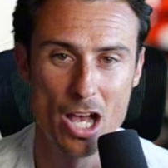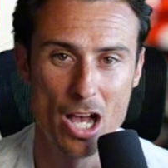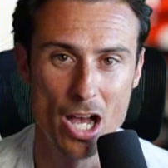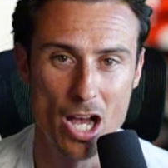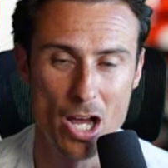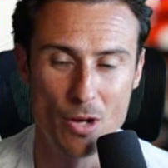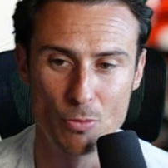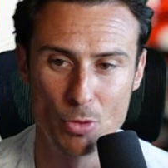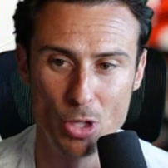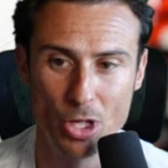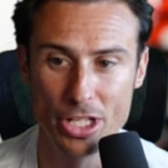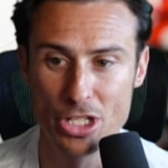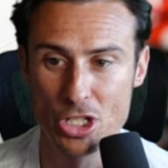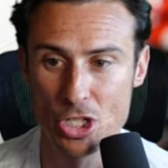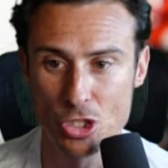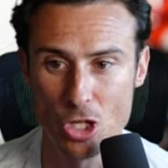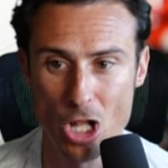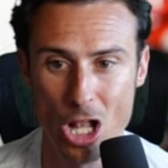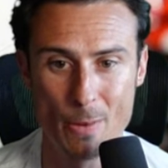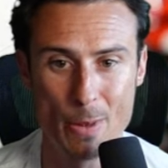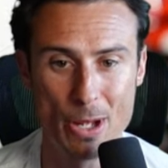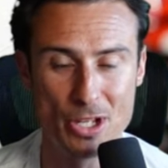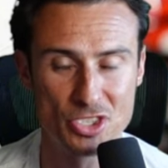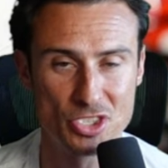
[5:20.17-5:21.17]
Really just
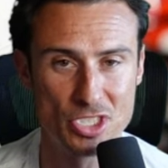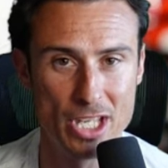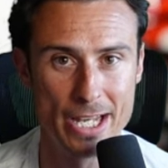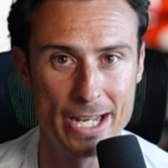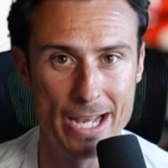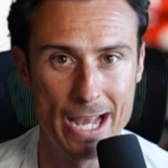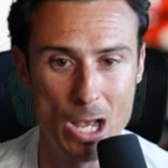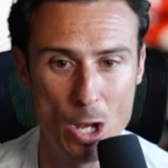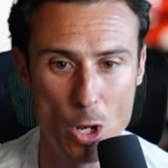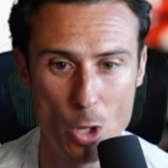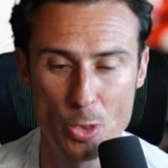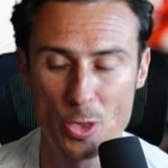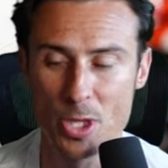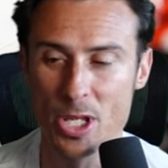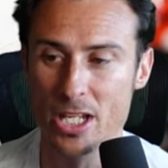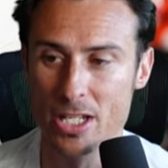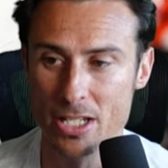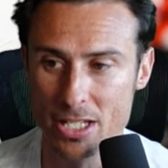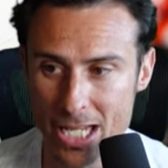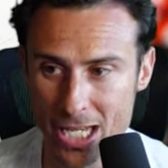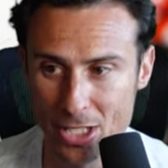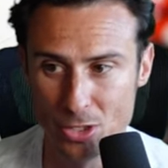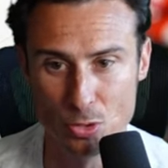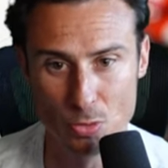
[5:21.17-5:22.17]
all about staying healthy. And
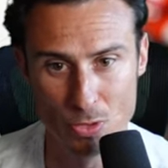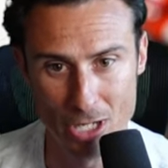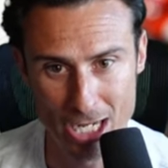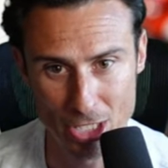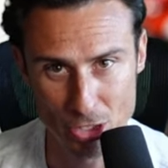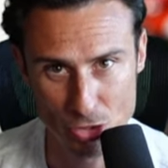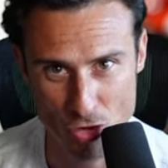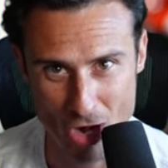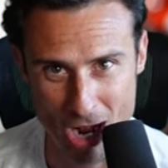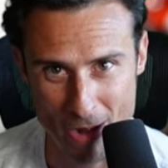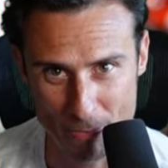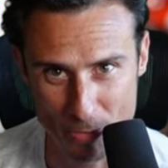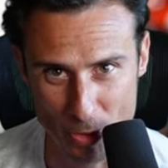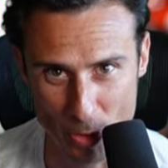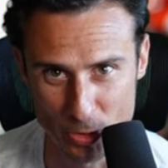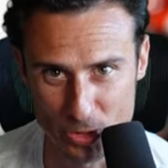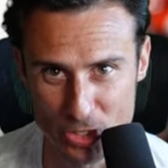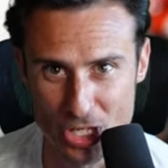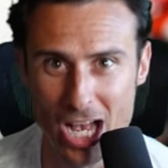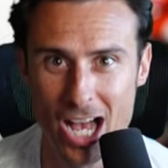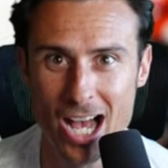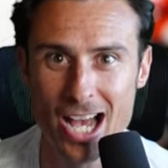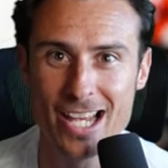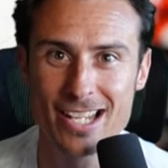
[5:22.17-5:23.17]
yeah, do not drop those
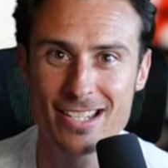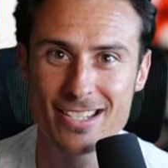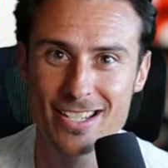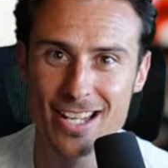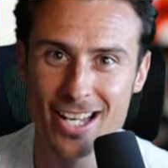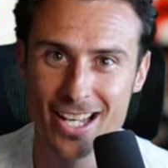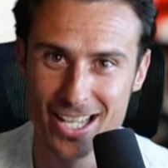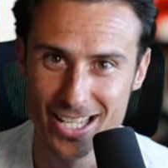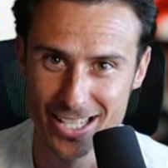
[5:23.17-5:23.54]
eyes.